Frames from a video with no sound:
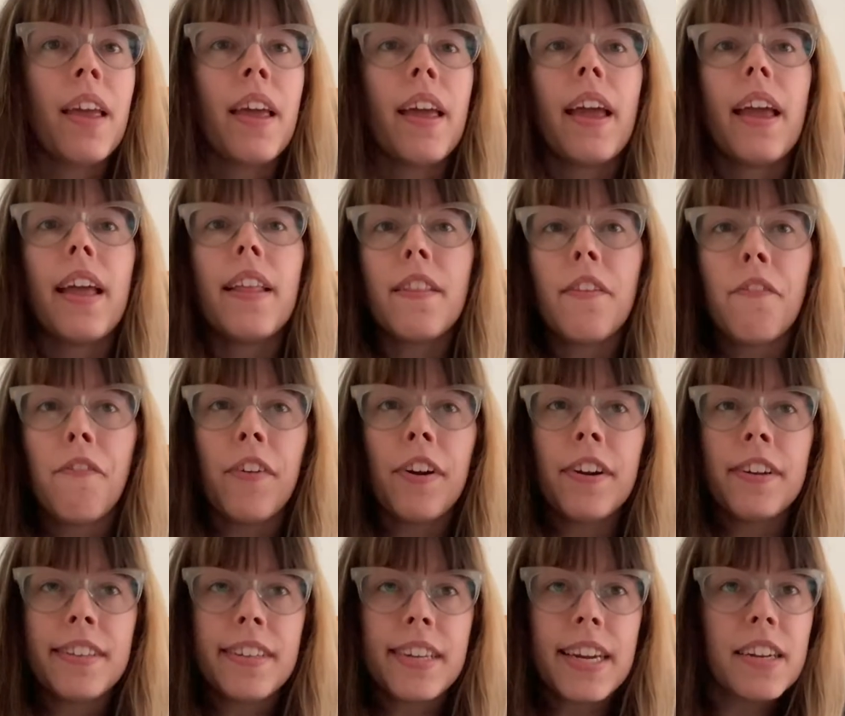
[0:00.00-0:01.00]
In the
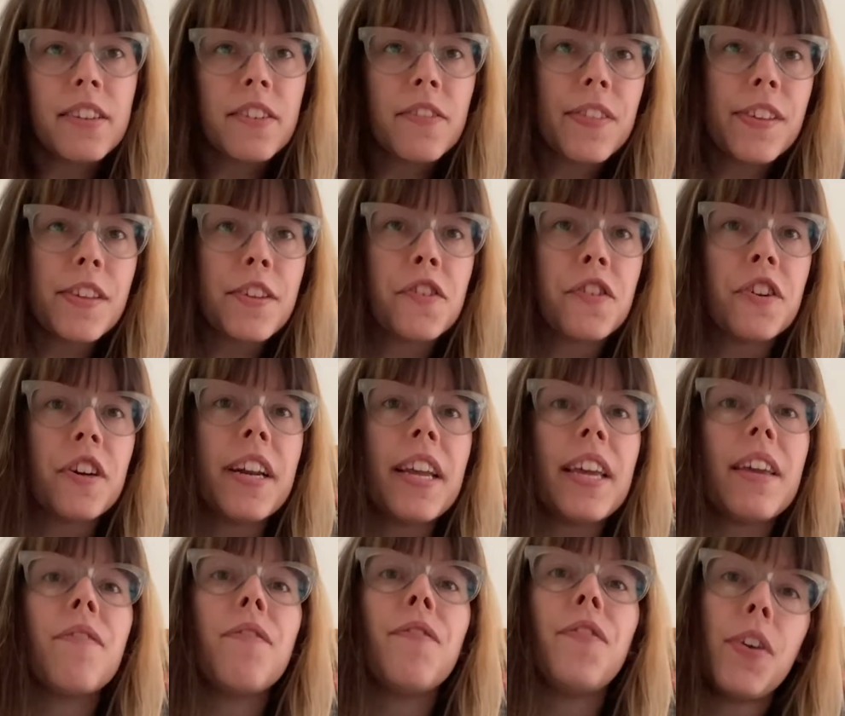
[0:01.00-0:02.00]
first stage of this
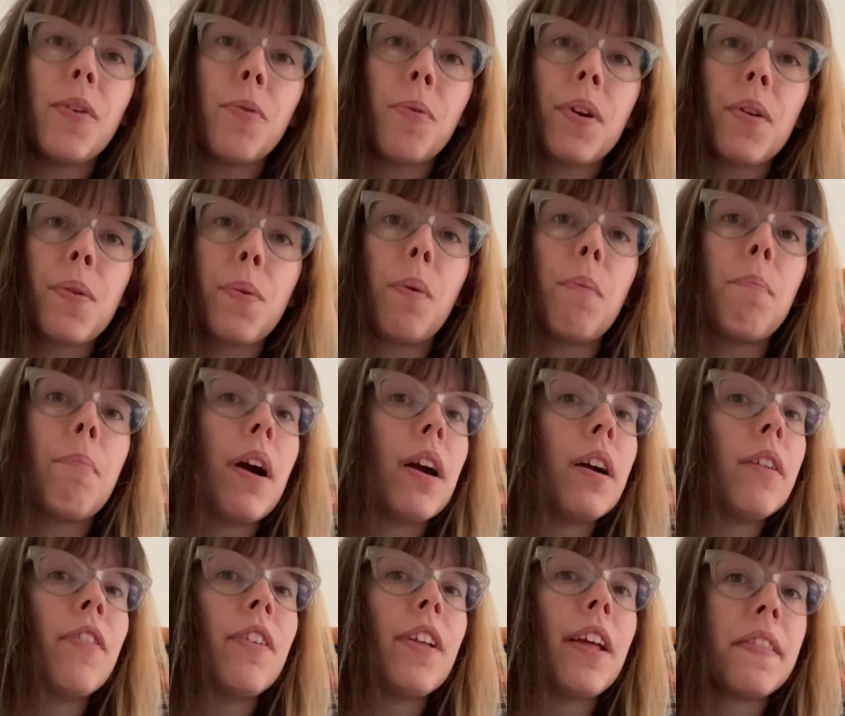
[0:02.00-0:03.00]
journey, viewers will
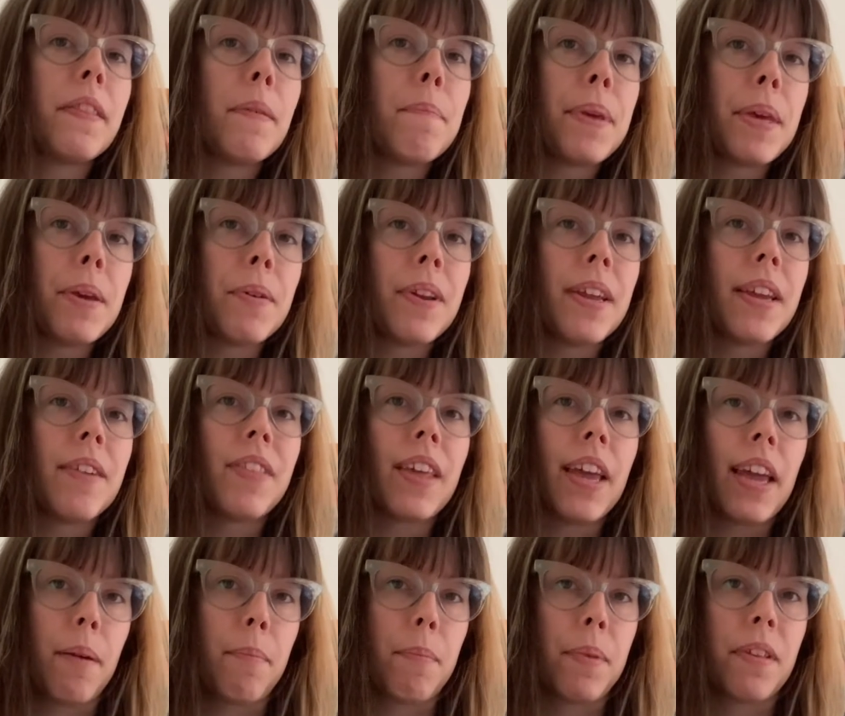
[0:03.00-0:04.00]
marvel at the beauty of the
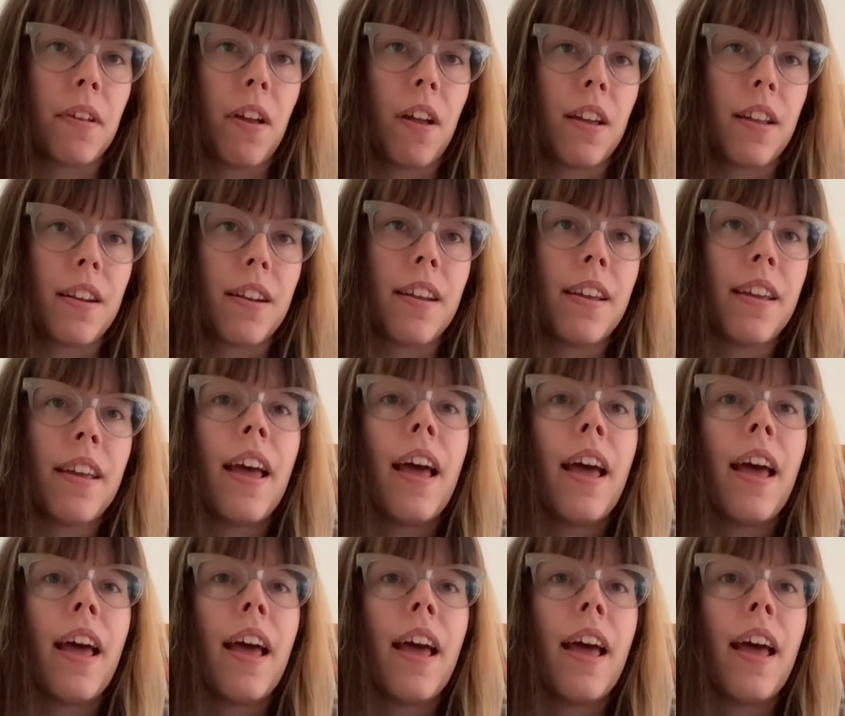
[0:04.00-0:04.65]
Amazon,